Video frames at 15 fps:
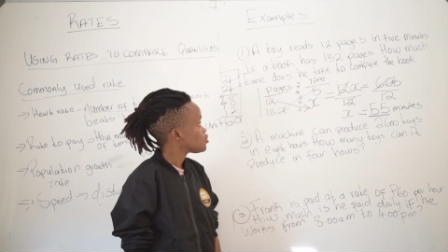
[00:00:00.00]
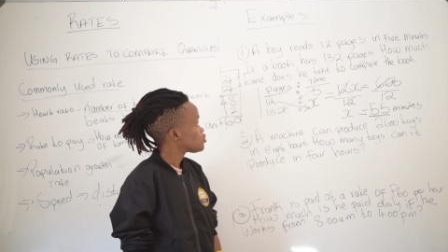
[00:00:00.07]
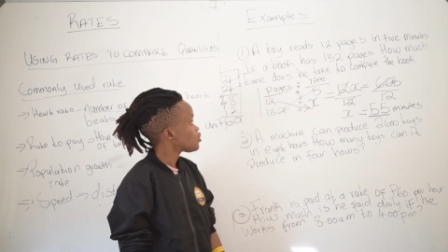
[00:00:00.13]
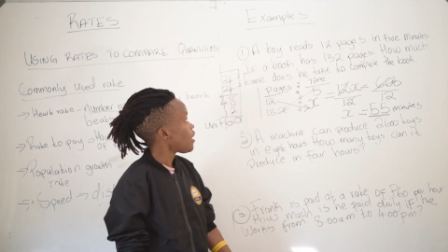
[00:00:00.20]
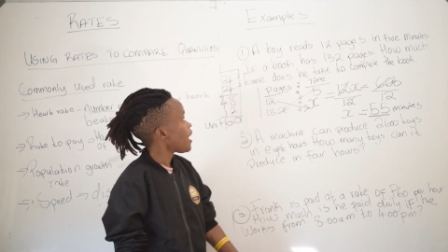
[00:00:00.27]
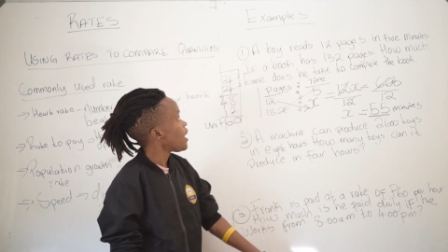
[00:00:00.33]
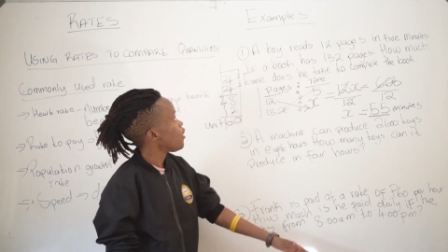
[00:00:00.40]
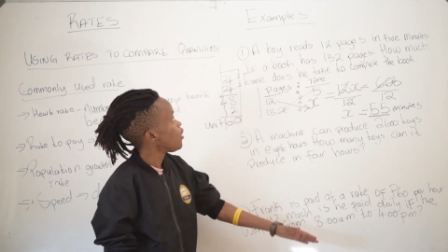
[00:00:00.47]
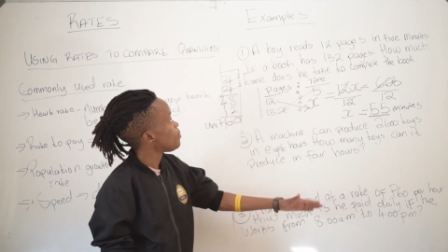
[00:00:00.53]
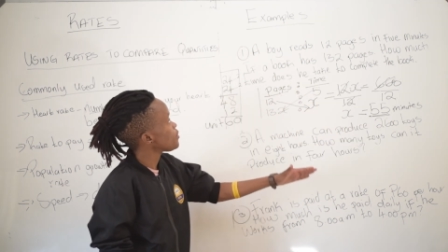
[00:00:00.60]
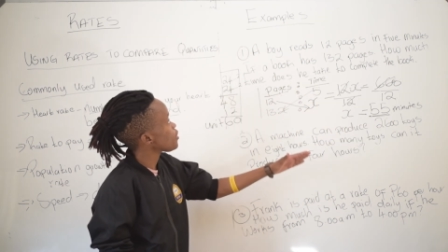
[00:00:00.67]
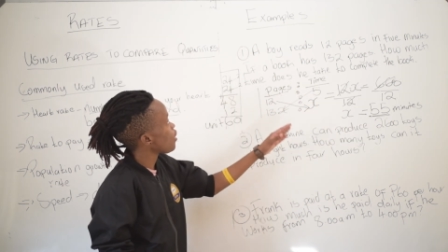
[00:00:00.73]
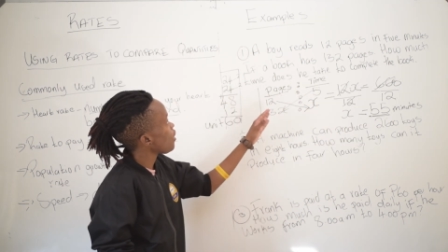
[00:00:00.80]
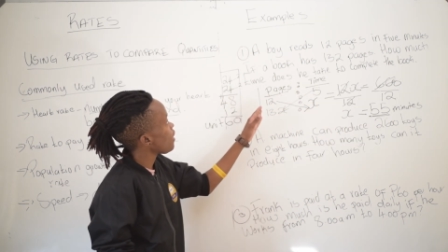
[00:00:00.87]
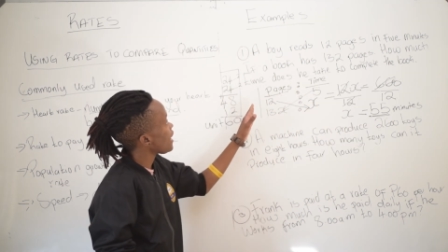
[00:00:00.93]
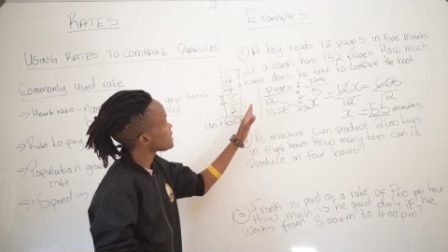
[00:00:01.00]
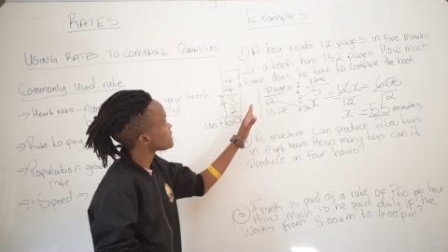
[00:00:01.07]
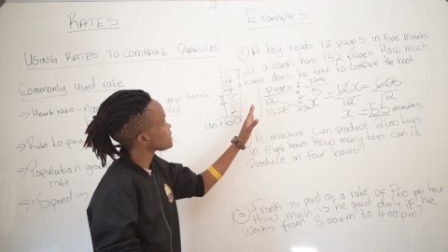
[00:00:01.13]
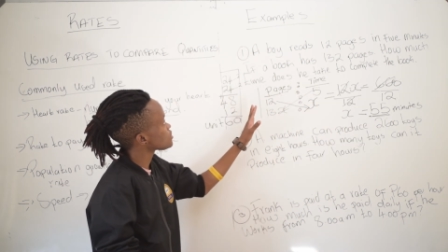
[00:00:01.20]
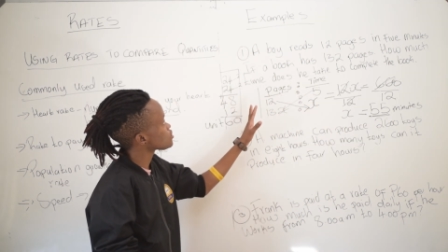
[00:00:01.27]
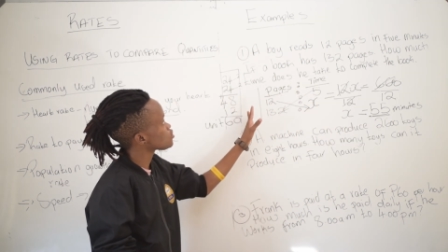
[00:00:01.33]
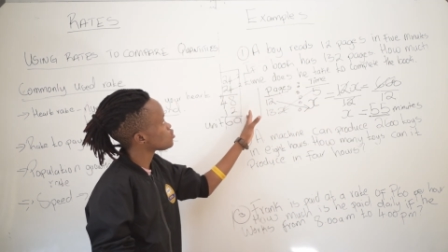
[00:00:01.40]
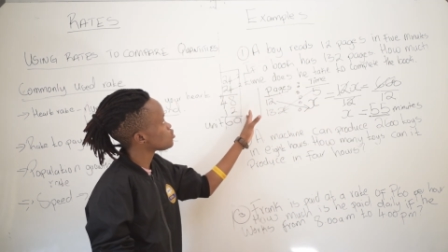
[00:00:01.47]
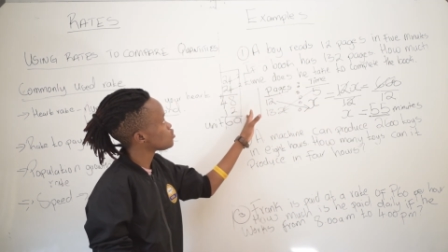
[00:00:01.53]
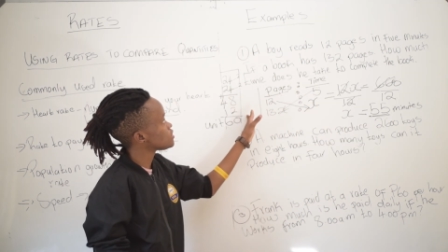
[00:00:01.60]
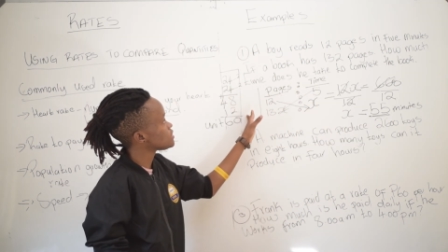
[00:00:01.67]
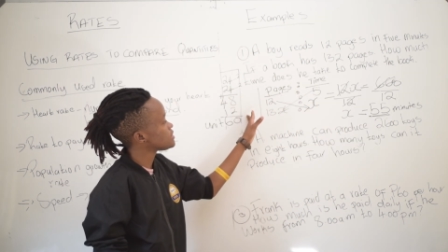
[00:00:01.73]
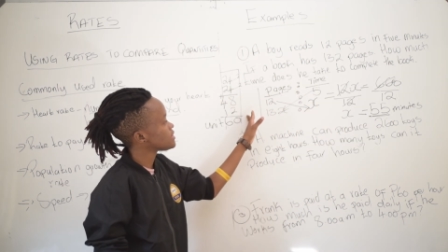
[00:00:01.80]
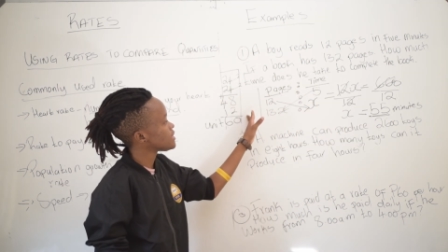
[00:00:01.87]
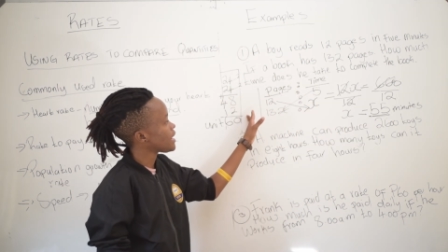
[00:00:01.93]
So I hope you all
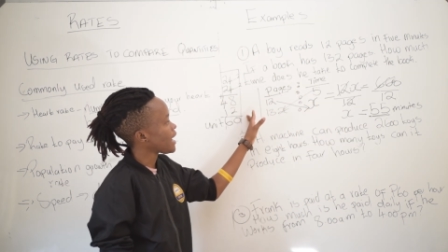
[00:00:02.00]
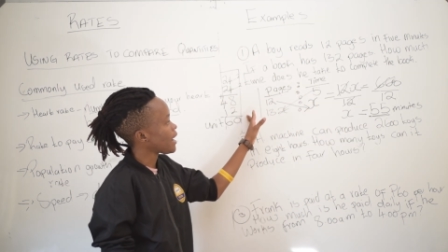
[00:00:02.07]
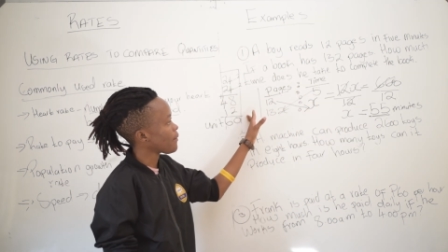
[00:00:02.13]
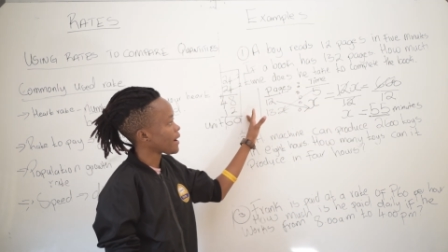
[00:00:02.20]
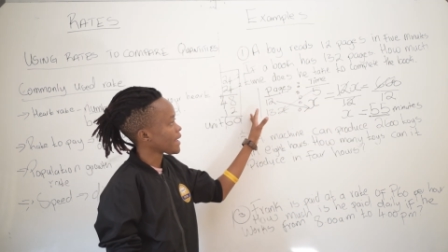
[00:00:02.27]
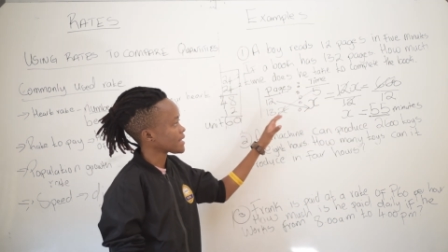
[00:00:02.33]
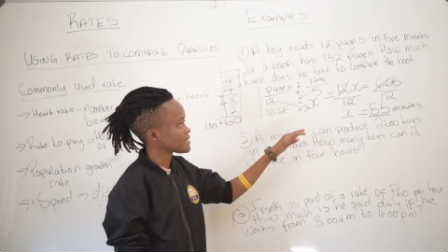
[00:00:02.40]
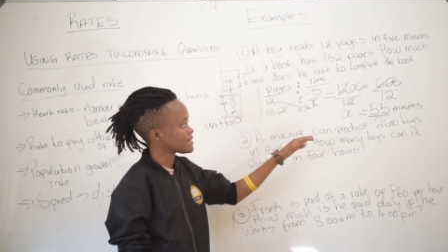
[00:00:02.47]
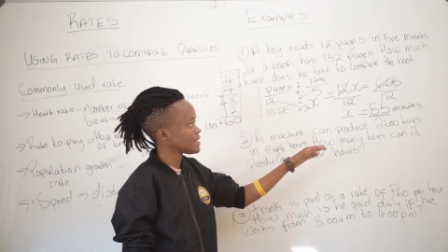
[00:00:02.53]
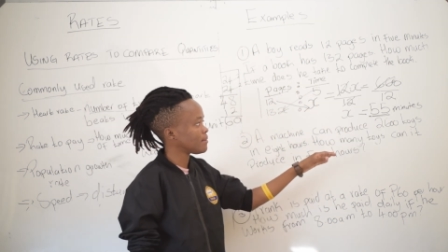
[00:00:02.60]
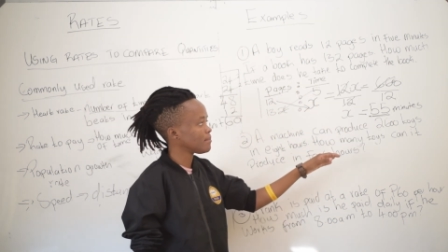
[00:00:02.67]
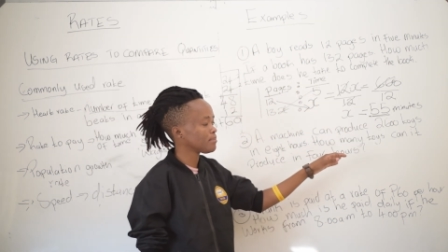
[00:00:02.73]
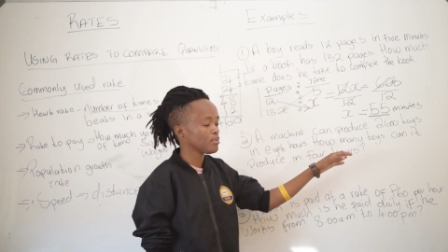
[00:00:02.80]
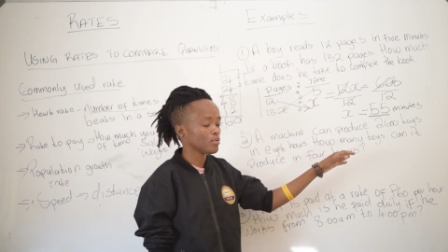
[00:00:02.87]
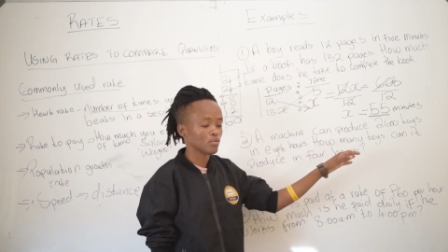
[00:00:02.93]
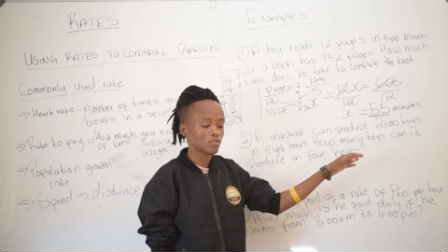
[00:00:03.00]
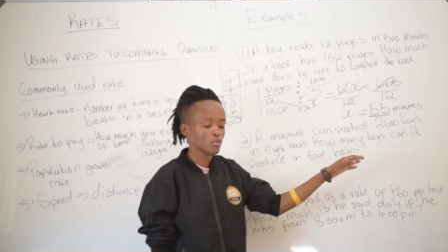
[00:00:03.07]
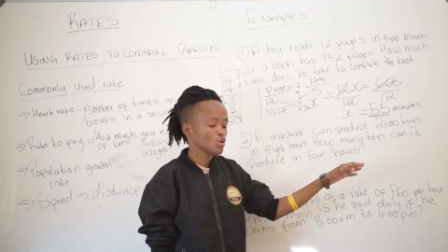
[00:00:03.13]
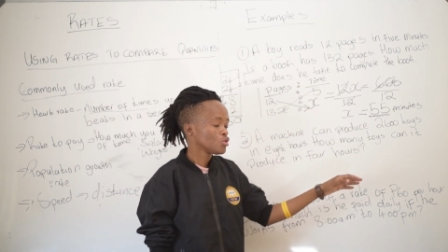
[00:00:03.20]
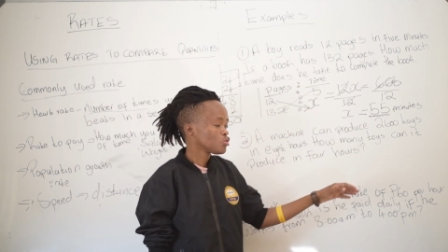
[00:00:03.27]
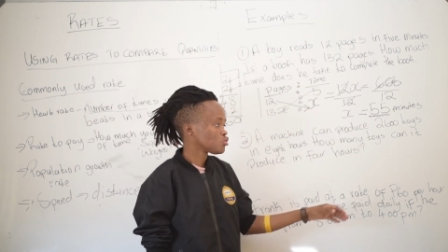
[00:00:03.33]
understood our example.